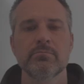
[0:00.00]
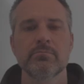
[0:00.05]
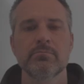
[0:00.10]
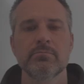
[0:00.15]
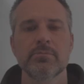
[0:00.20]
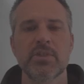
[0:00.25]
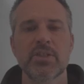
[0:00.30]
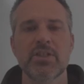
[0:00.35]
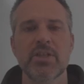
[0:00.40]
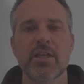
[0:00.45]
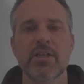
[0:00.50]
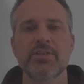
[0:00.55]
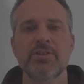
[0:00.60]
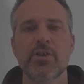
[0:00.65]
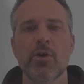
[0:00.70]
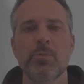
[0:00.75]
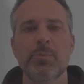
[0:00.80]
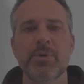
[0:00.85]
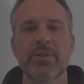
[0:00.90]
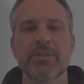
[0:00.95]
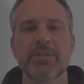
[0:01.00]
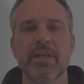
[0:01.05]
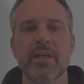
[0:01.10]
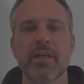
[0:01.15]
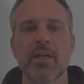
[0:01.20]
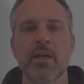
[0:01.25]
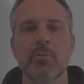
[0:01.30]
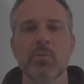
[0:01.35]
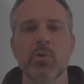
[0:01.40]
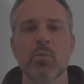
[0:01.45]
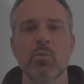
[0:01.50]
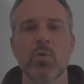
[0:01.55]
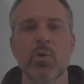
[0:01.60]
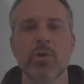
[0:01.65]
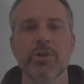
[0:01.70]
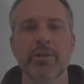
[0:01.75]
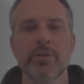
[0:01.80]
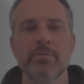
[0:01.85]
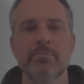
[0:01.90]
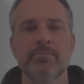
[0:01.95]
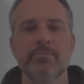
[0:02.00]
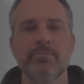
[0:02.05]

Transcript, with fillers: The chest opens and I'm rewarded.